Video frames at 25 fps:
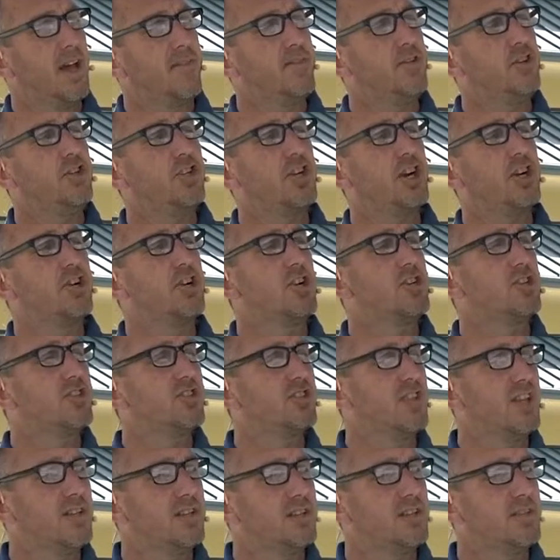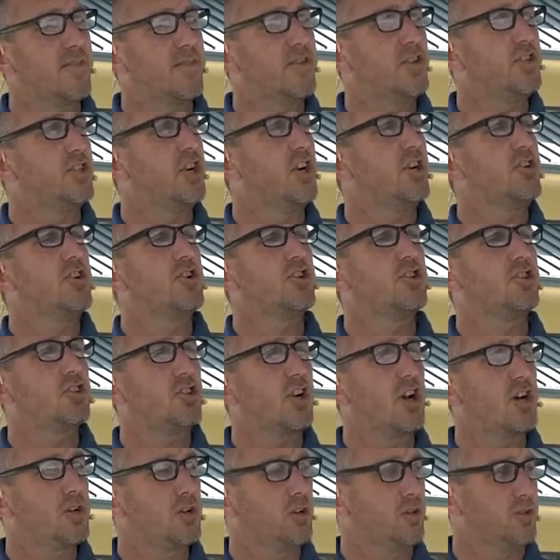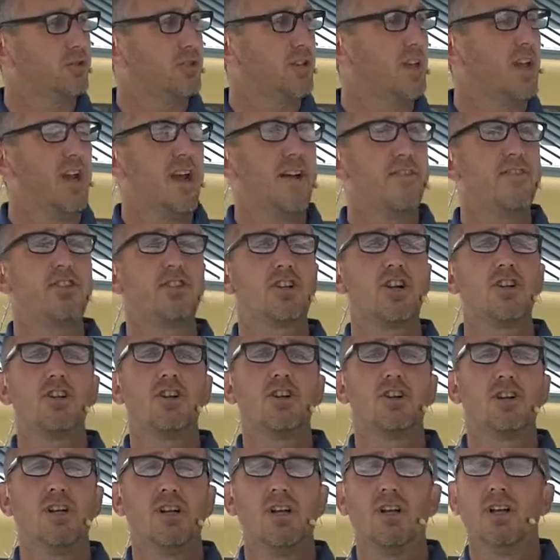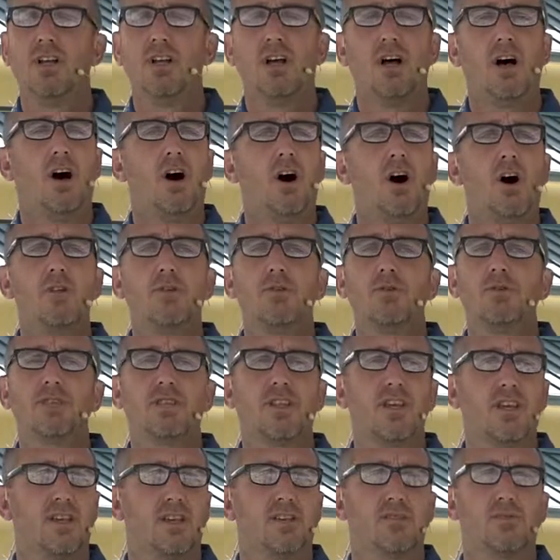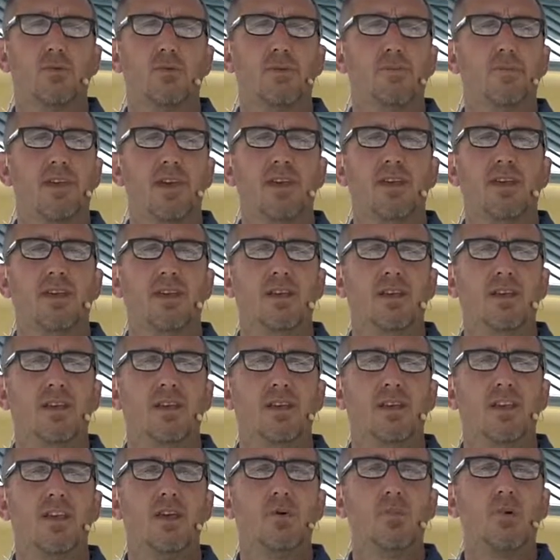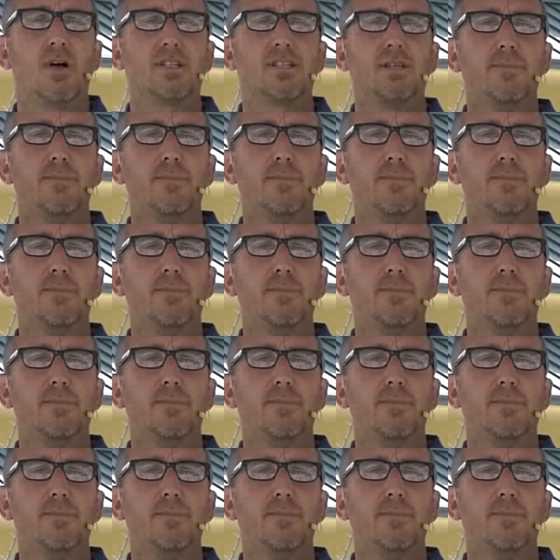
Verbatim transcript: you shared your sins? Have you shared your struggles? Have you shared your all those things with me? He wants to